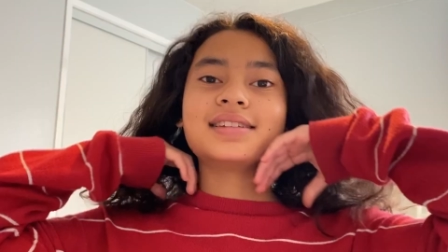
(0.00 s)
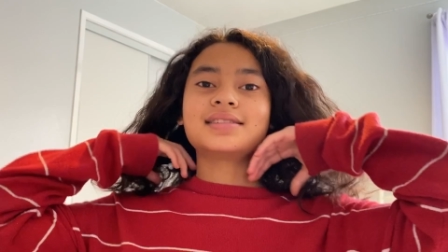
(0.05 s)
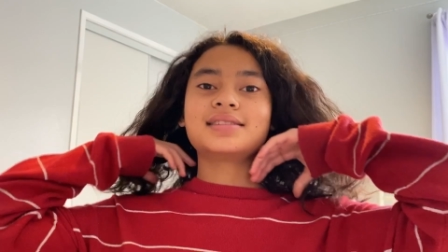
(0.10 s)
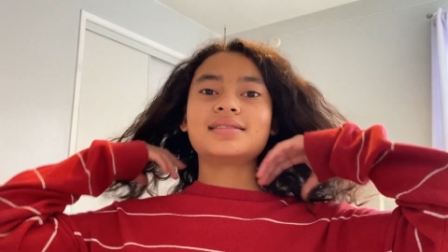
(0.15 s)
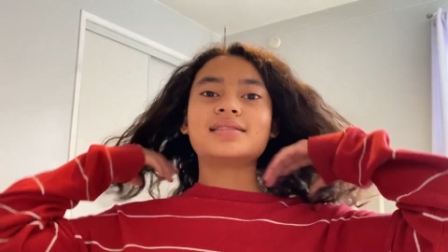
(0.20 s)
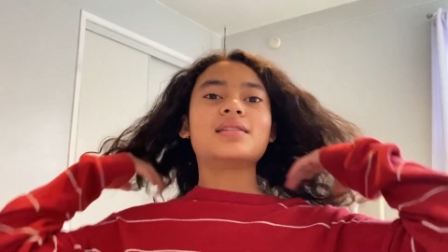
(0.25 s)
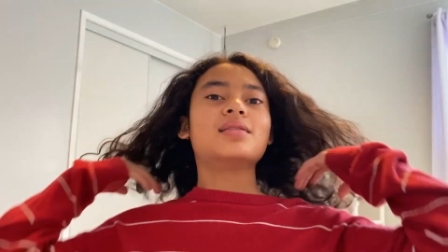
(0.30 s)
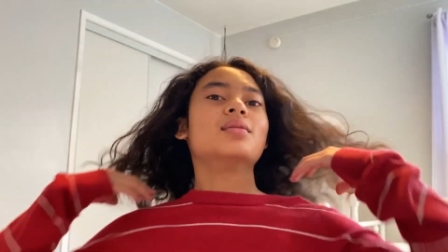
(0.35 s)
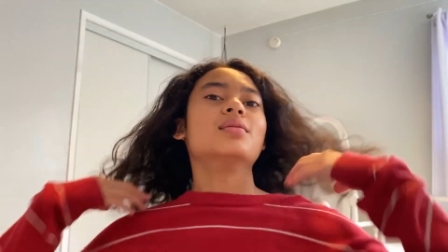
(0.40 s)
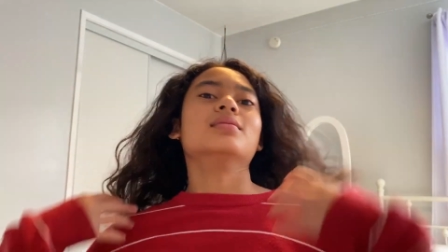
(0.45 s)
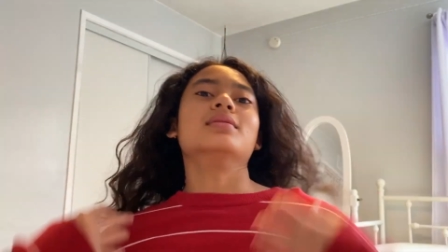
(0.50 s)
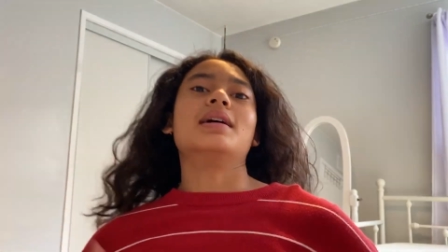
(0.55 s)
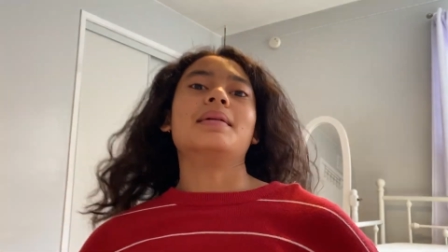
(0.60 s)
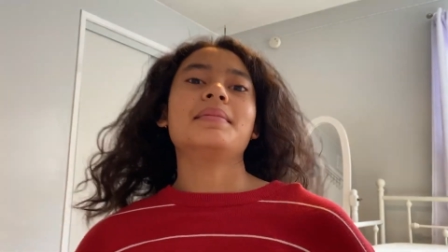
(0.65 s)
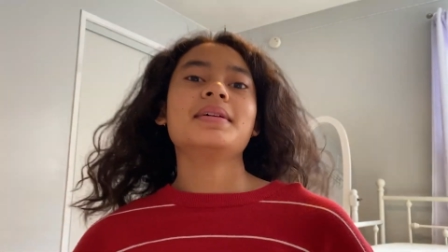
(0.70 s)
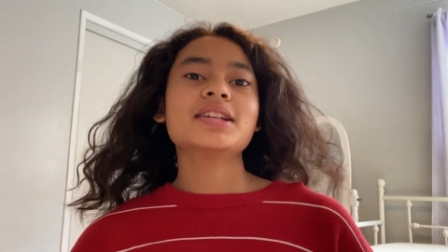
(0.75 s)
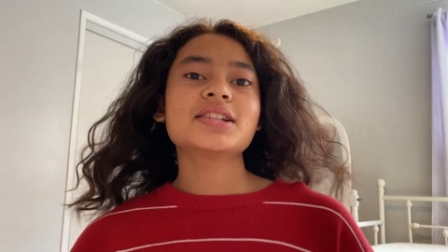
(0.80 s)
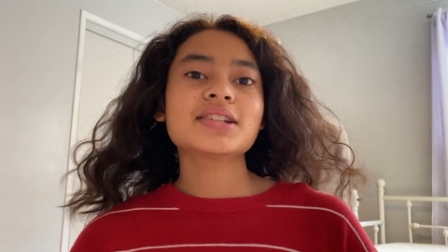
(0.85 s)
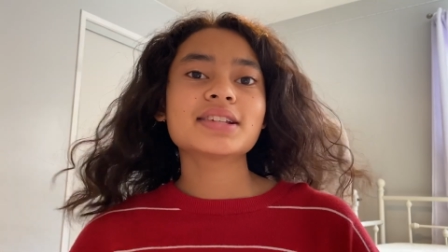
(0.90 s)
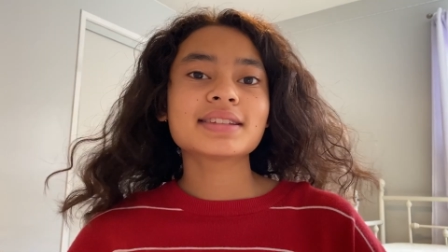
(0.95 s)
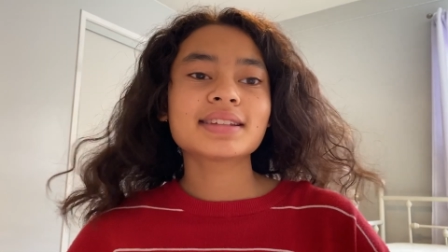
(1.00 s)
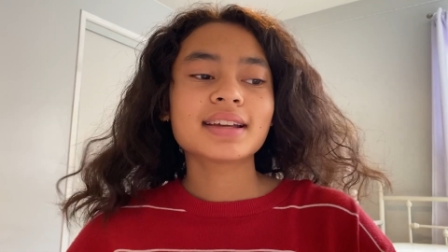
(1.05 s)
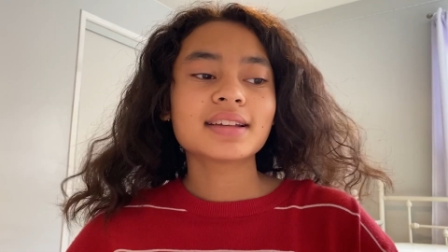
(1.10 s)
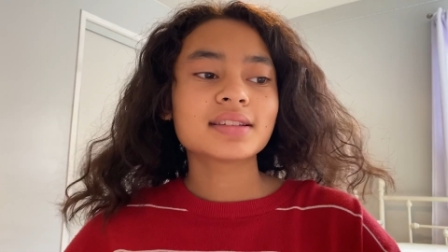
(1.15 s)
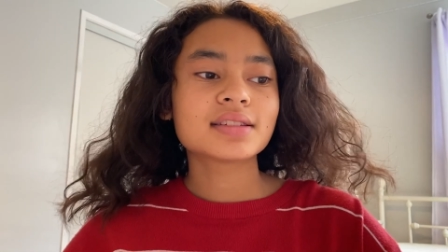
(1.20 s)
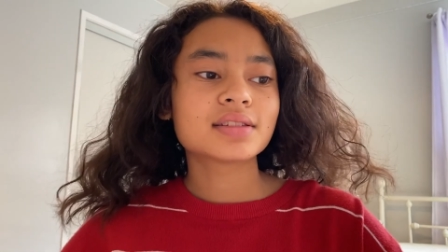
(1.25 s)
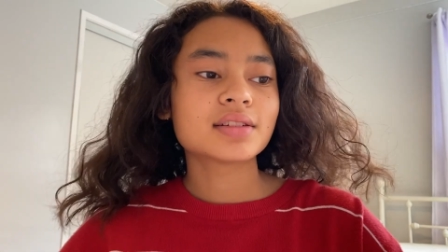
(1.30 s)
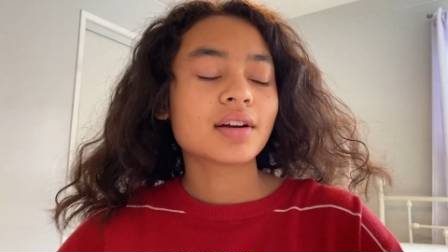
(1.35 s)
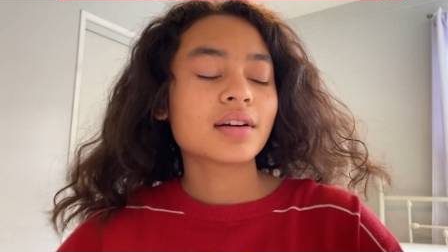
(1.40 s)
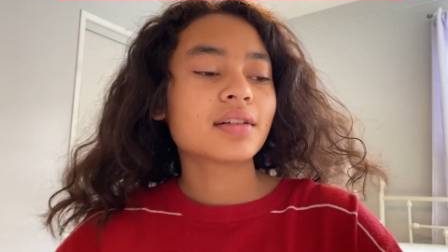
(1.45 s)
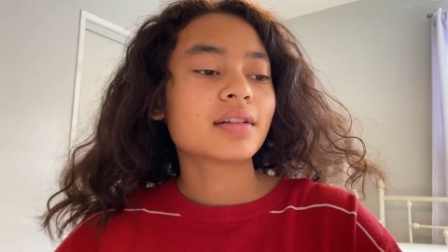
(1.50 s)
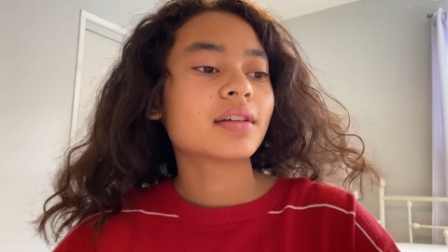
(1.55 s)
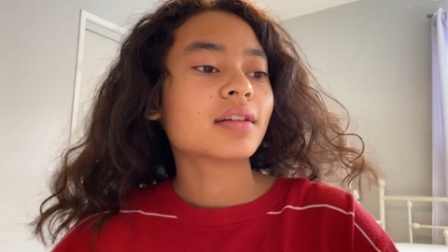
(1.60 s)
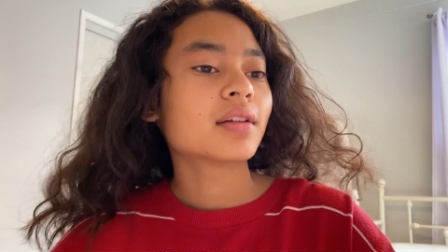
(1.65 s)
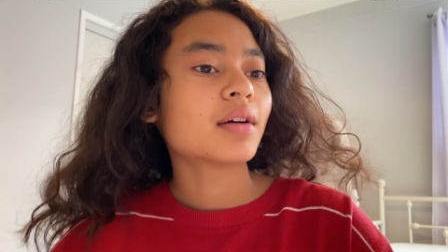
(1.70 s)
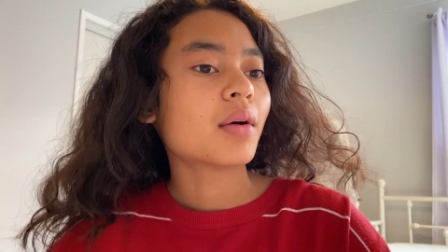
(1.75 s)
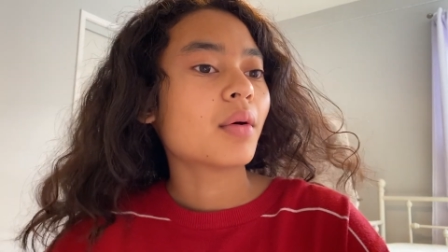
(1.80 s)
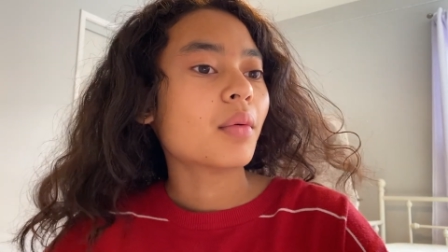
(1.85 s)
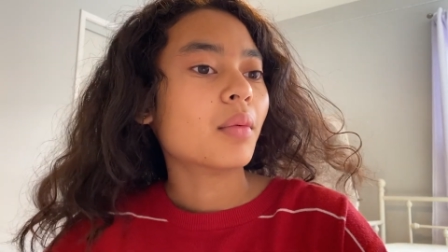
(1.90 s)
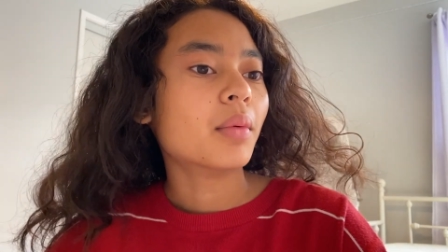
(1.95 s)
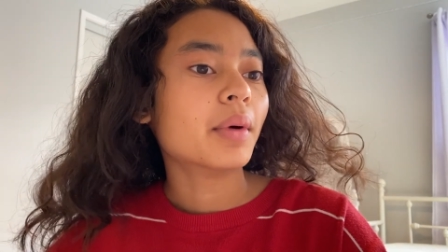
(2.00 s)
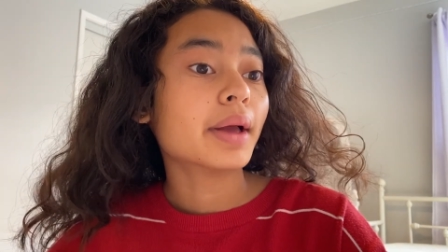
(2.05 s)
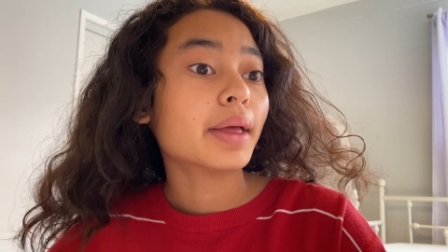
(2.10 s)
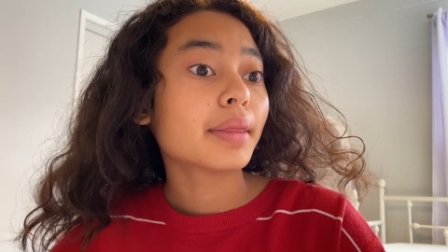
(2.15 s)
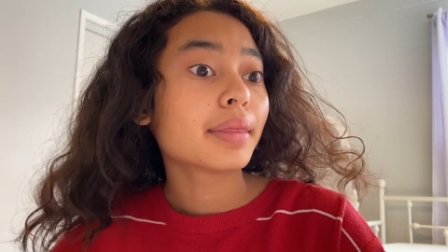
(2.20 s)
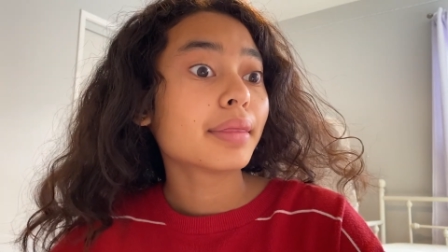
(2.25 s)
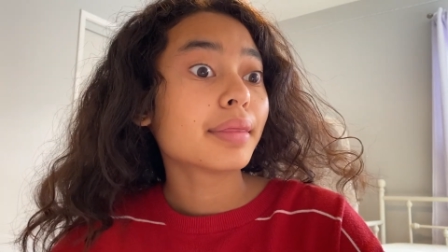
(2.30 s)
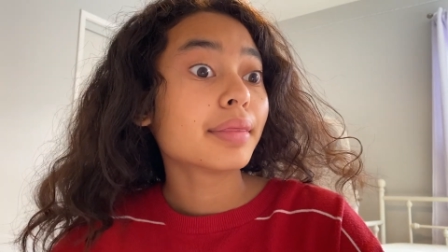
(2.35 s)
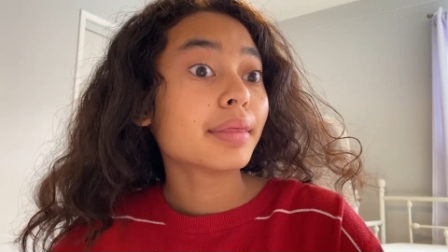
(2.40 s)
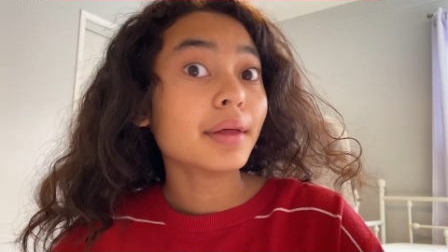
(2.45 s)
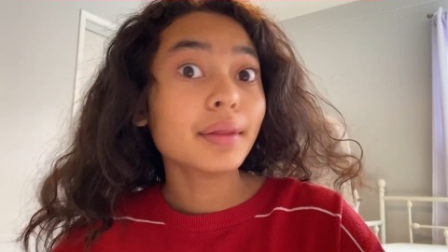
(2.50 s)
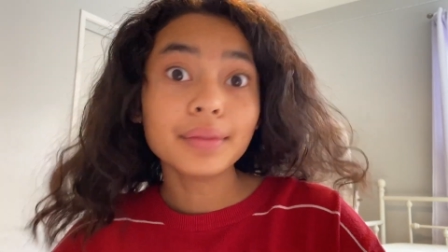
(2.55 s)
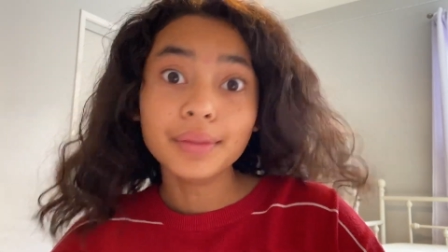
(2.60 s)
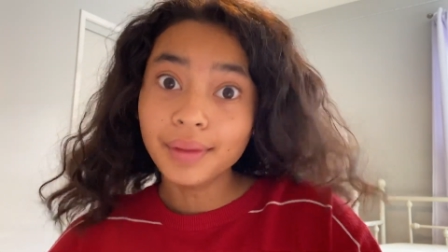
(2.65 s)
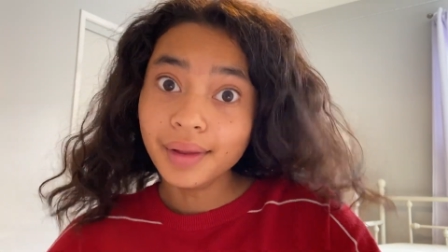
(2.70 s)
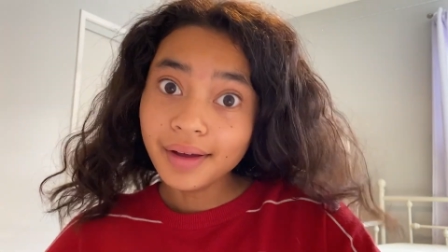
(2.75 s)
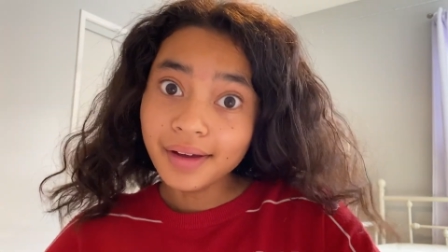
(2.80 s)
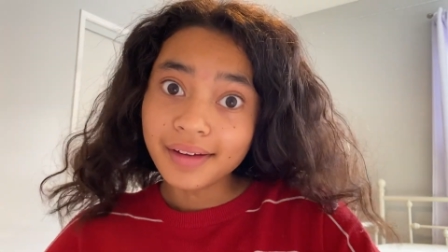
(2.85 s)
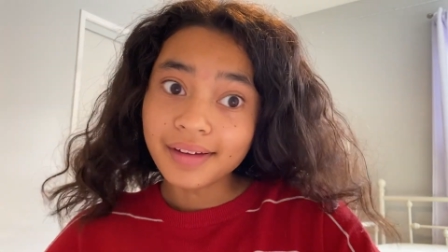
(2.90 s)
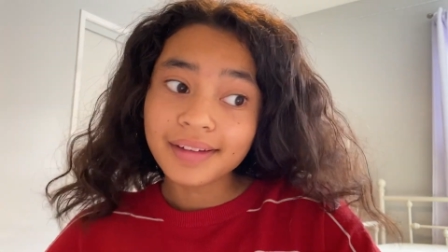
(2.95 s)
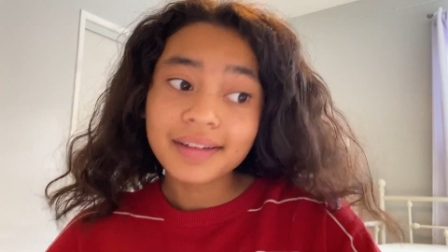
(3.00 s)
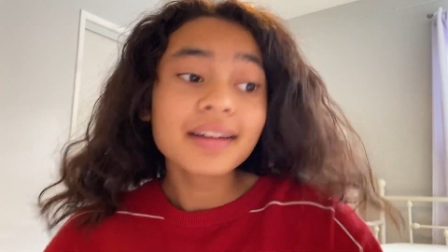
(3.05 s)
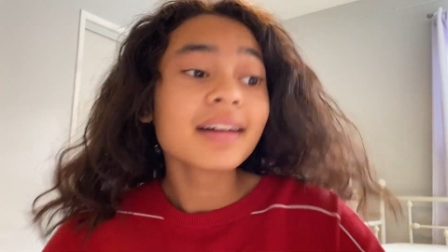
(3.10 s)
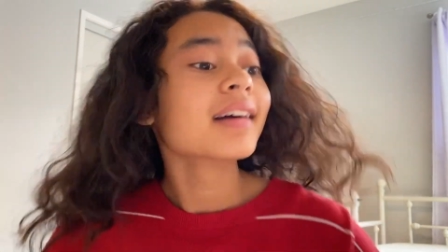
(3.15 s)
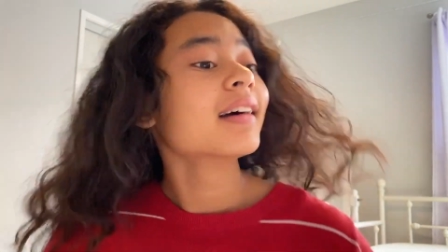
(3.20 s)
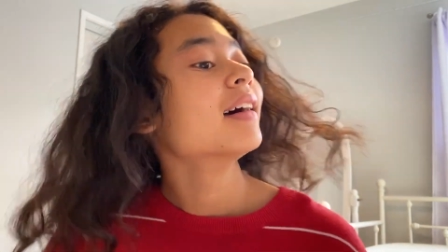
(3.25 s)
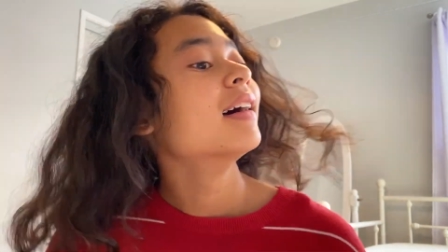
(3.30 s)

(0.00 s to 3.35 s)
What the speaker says: So let me just get started with the look.